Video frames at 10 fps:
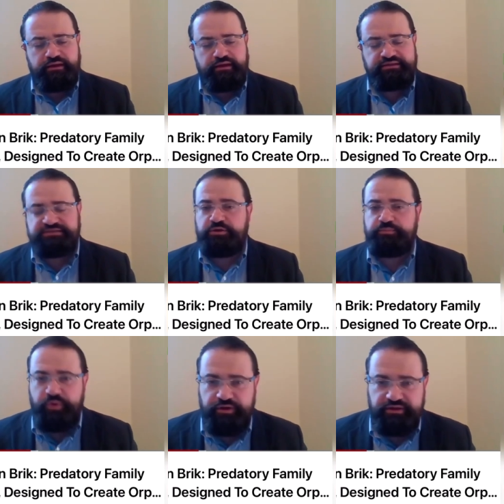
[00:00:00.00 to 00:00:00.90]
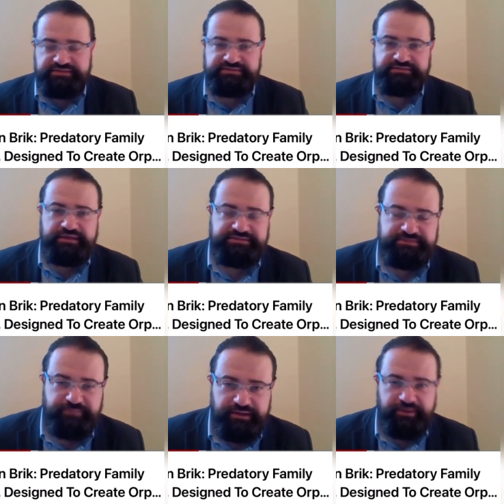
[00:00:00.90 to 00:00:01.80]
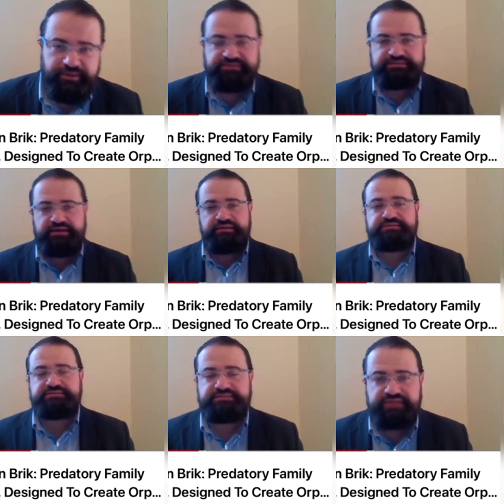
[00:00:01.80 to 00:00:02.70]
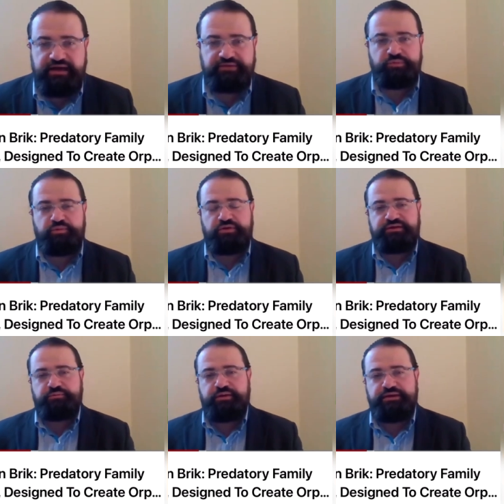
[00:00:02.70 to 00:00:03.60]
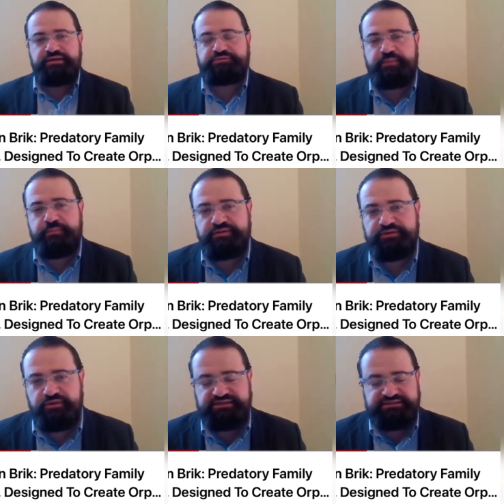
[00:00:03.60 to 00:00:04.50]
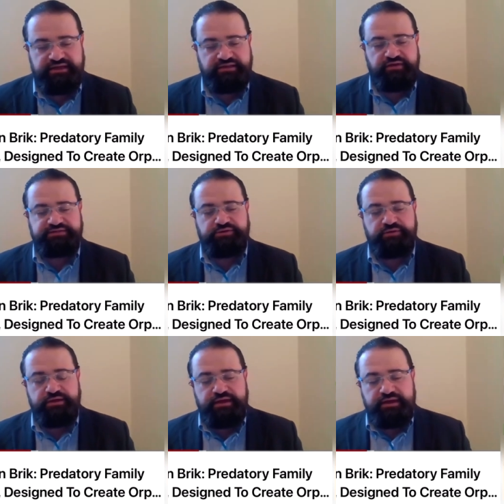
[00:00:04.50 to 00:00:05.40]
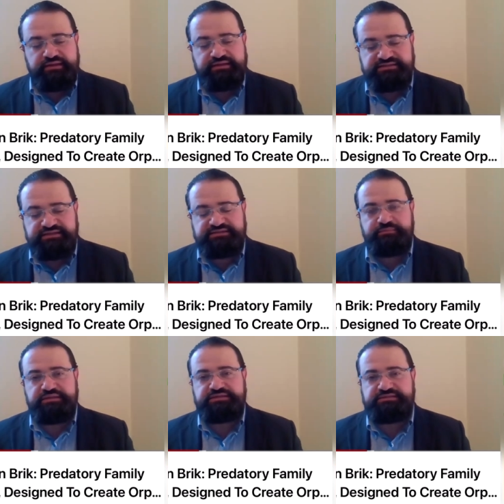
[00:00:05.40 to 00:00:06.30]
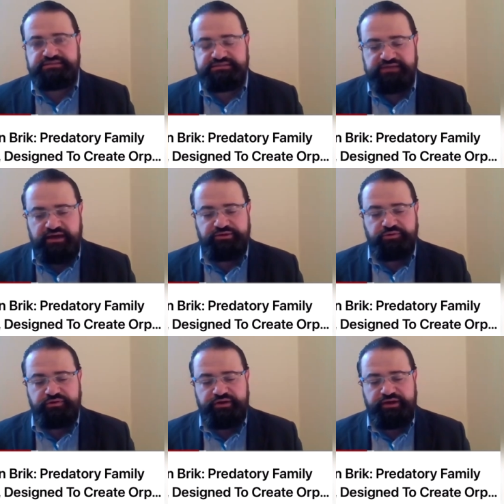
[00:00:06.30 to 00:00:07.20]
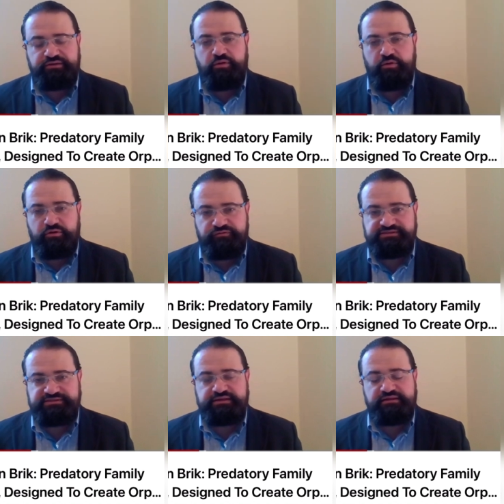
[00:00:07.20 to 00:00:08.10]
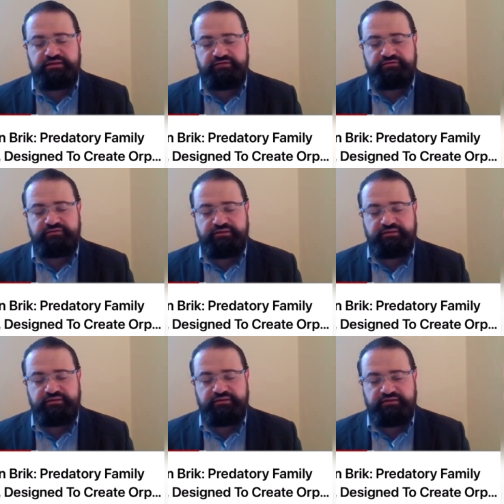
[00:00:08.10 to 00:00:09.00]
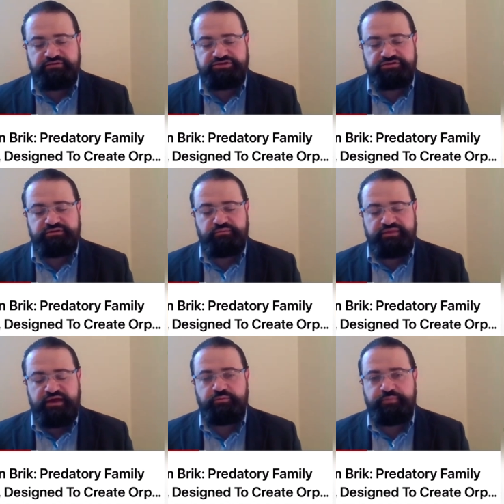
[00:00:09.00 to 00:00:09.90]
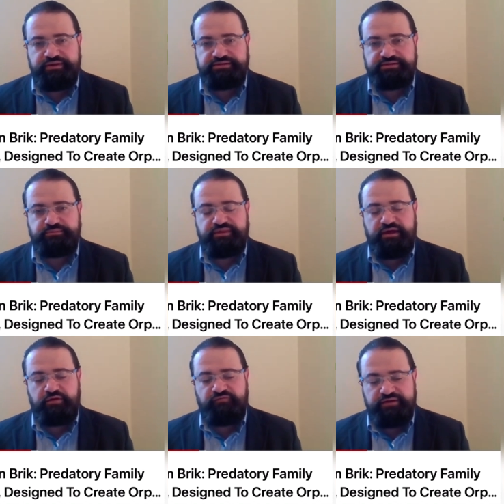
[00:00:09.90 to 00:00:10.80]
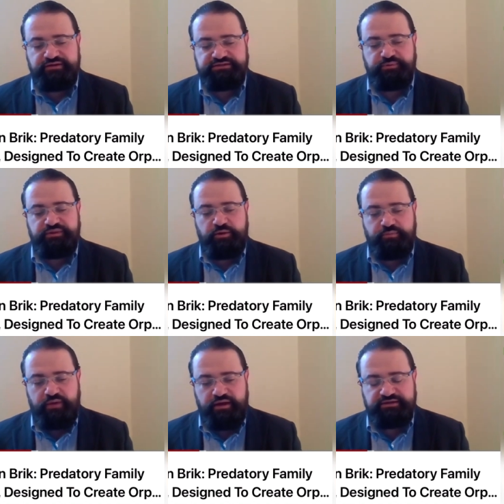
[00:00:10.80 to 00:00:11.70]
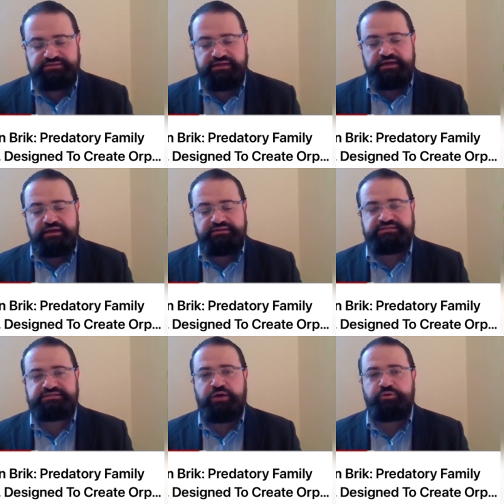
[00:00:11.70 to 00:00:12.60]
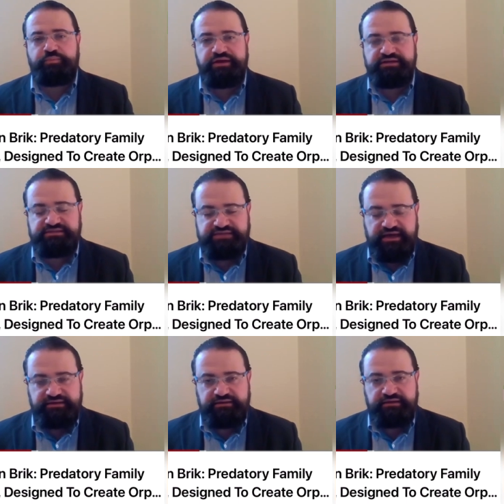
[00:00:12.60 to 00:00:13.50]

It is not broken. It's it's made by design. It's mm-hmm. designed mm-hmm. to work that way. That's what people need to understand, right? So mm-hmm. the system is designed to create orphans, leaving leaving children without parents, without fathers, without mothers. This is how you break society.